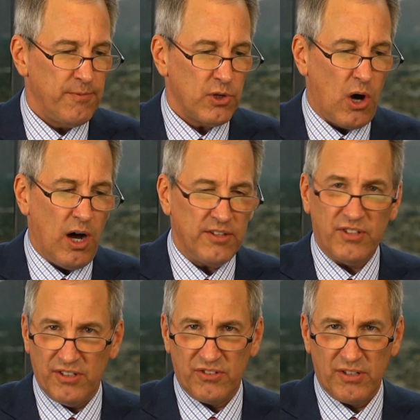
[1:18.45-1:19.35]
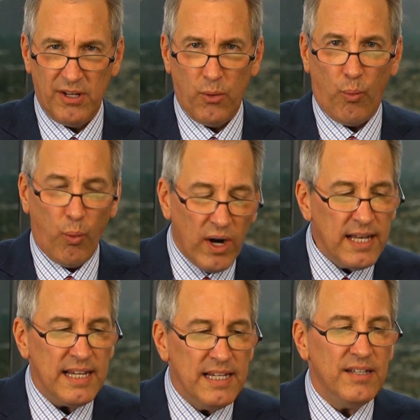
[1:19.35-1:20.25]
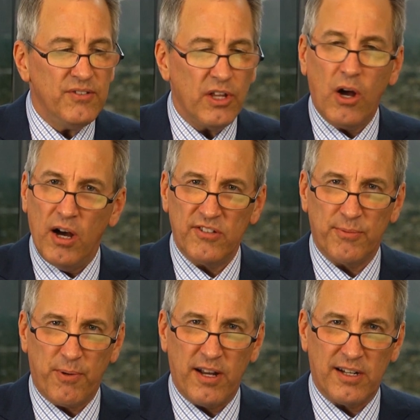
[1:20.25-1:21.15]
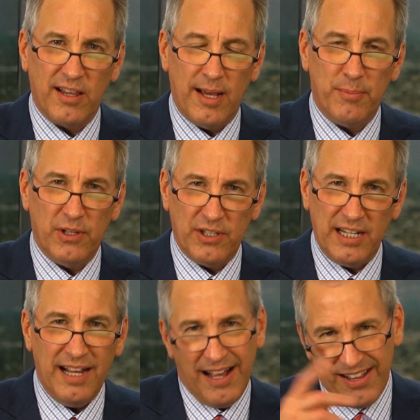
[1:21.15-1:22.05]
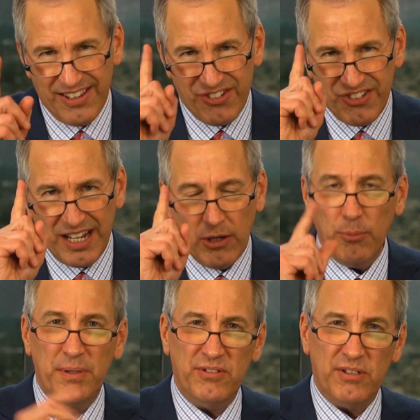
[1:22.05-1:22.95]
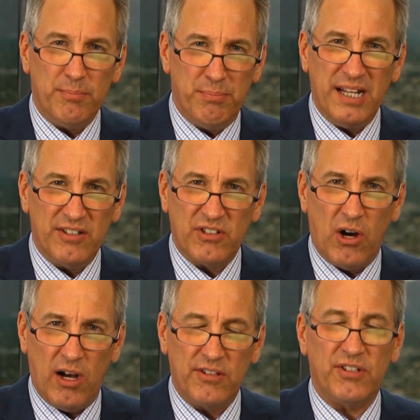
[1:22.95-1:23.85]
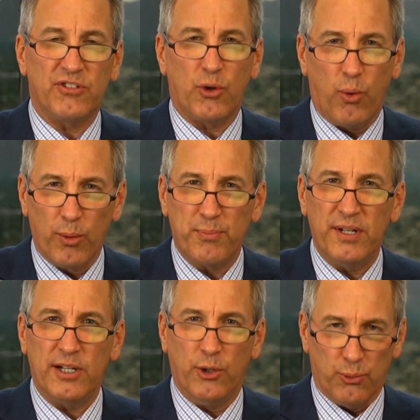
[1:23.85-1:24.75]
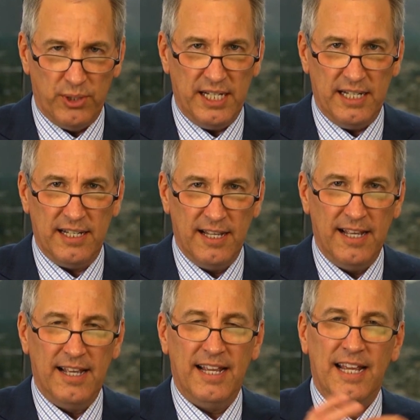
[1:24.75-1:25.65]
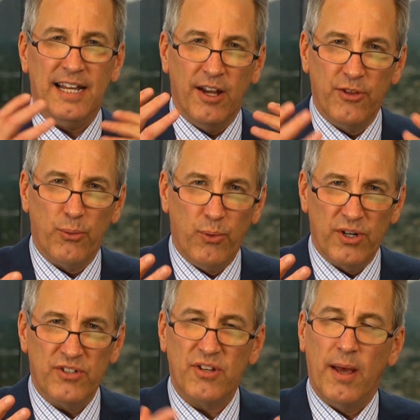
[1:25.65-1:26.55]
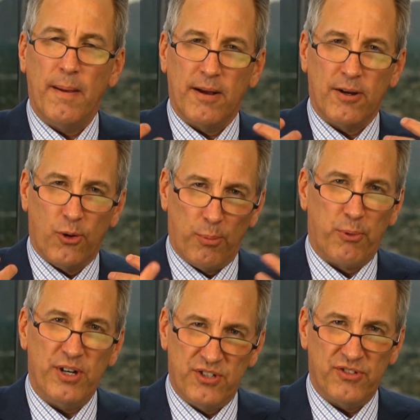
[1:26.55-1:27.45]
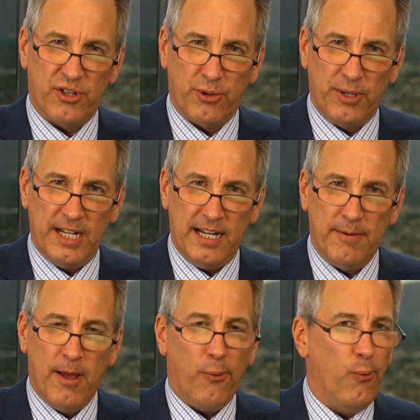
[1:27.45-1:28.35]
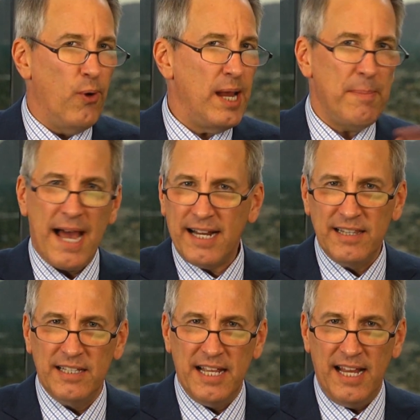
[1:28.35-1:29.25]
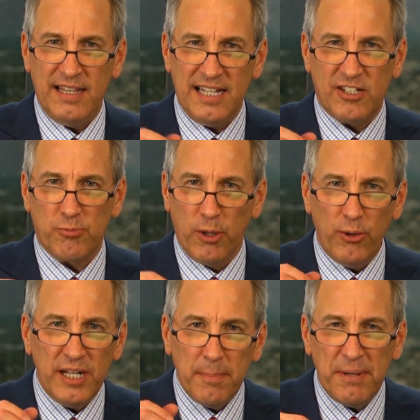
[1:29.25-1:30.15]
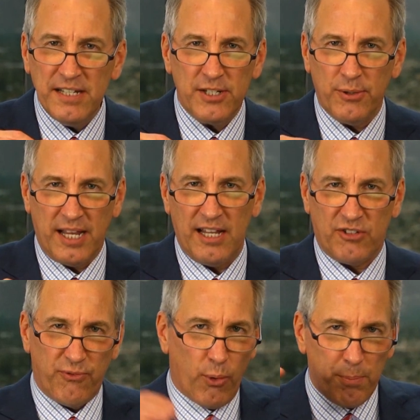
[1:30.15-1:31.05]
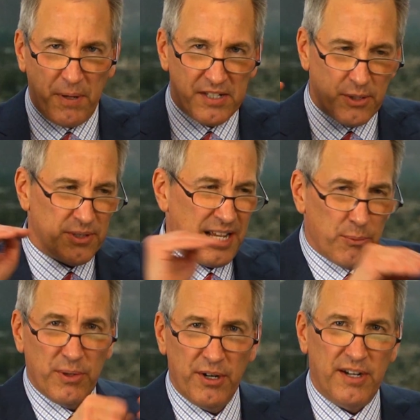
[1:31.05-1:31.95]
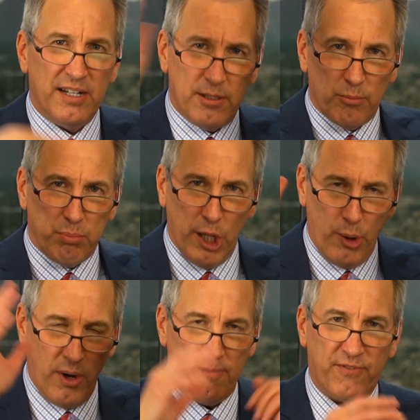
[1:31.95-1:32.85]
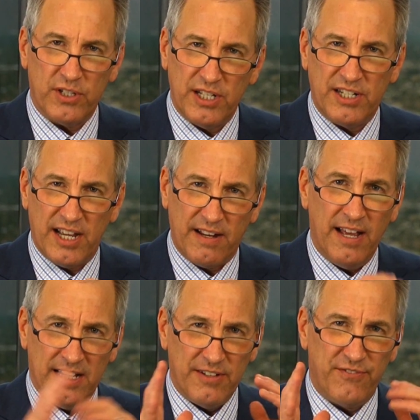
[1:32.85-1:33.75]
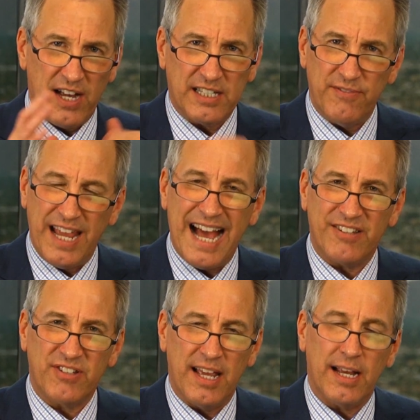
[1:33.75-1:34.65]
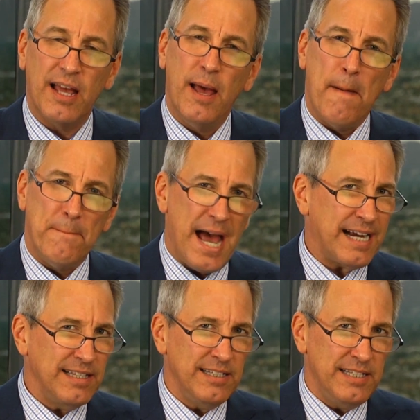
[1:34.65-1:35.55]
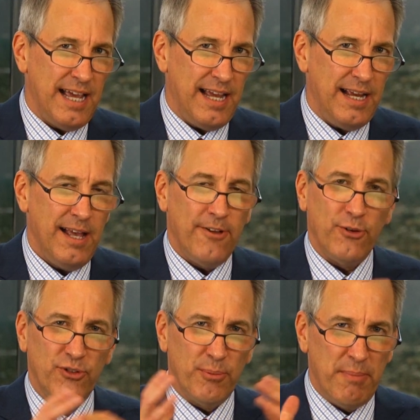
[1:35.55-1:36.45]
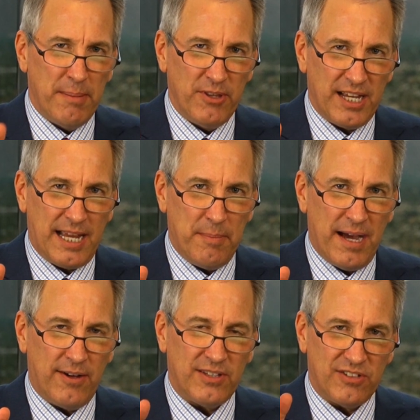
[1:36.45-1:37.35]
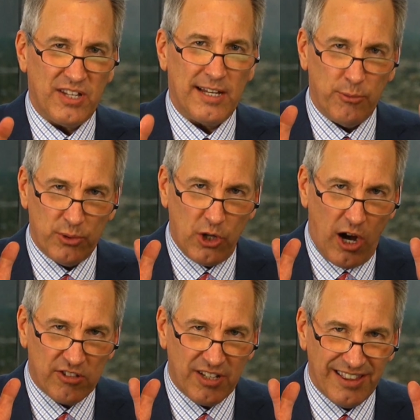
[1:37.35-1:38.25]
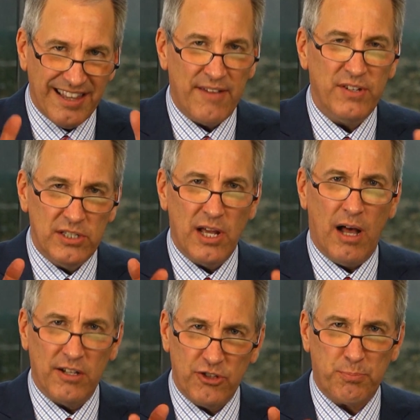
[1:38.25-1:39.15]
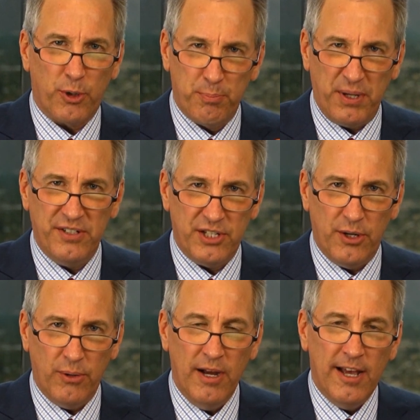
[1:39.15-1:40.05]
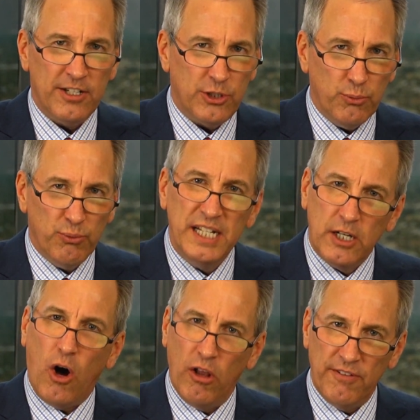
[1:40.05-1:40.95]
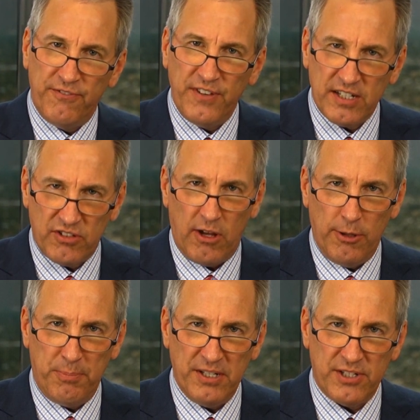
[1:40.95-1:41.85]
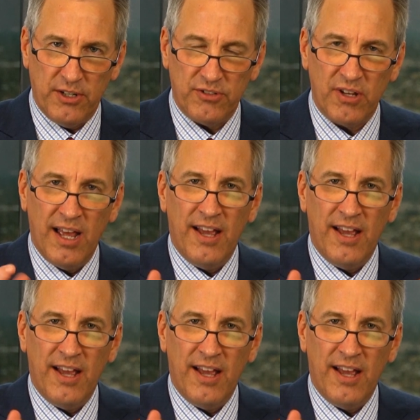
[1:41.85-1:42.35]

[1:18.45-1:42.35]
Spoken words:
Causes. What is the cause of product liability? The single biggest cause is corporate greed. In other words, corporations are greedy. Way back in the day, the exploding Pinto case, Ford Pinto, would get rear-ended and blow up for defective gas tank. Back in the day, there was a memo that came out that said it would cost $11 per Pinto to recall and fix all the Pintos.